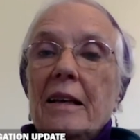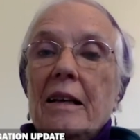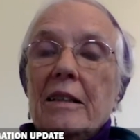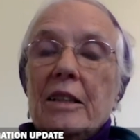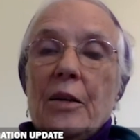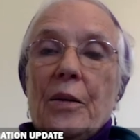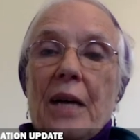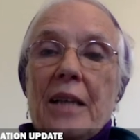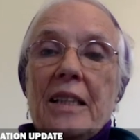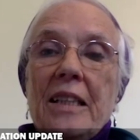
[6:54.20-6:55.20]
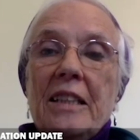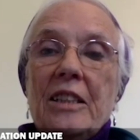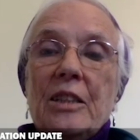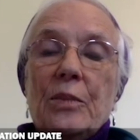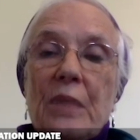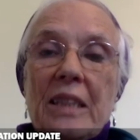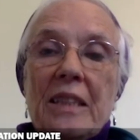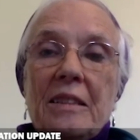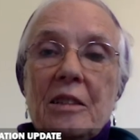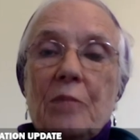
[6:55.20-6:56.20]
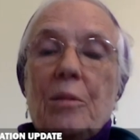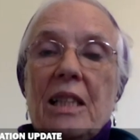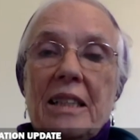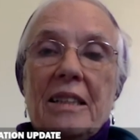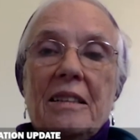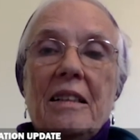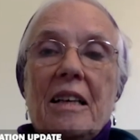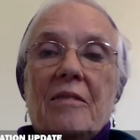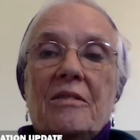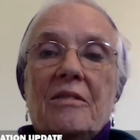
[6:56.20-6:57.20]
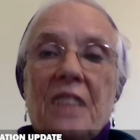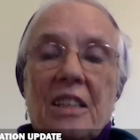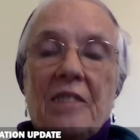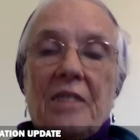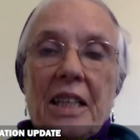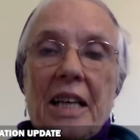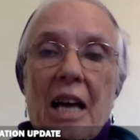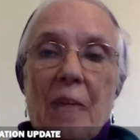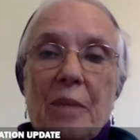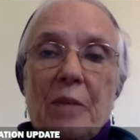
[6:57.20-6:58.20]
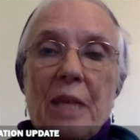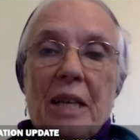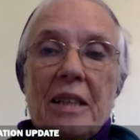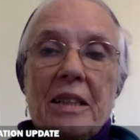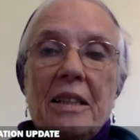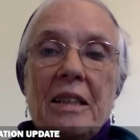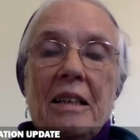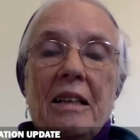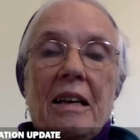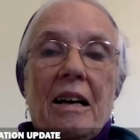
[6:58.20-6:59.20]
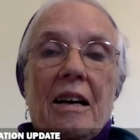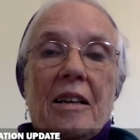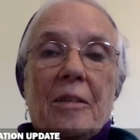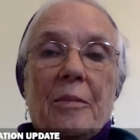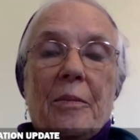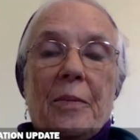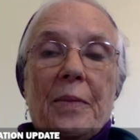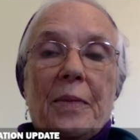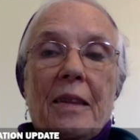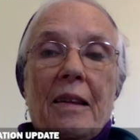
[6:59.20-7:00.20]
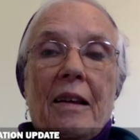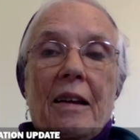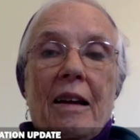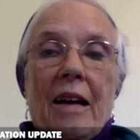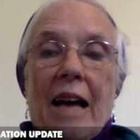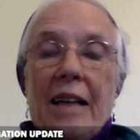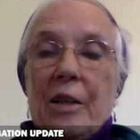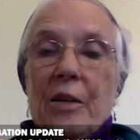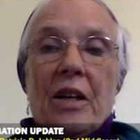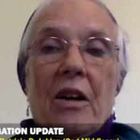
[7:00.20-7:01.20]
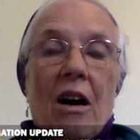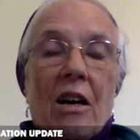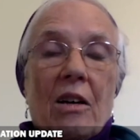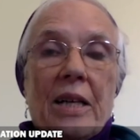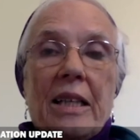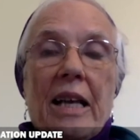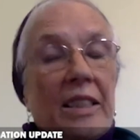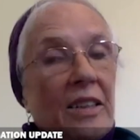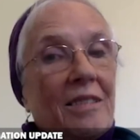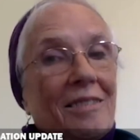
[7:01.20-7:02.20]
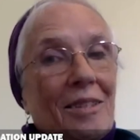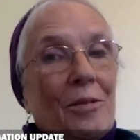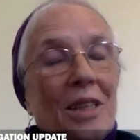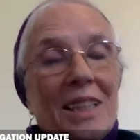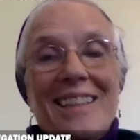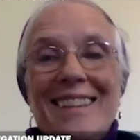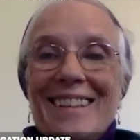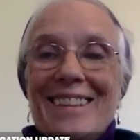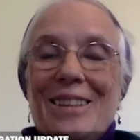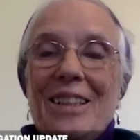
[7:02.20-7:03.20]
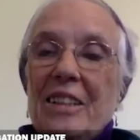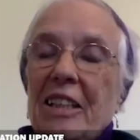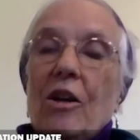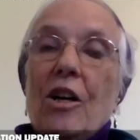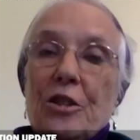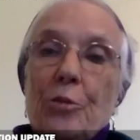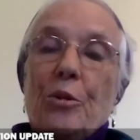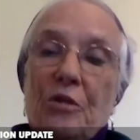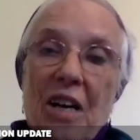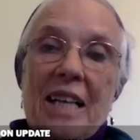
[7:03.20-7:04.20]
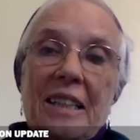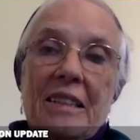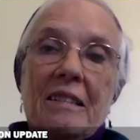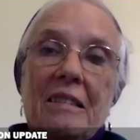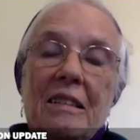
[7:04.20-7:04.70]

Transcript: so I think it's a really good plan. I'm very, very happy about it. Um, I know there are red and one, they're also providing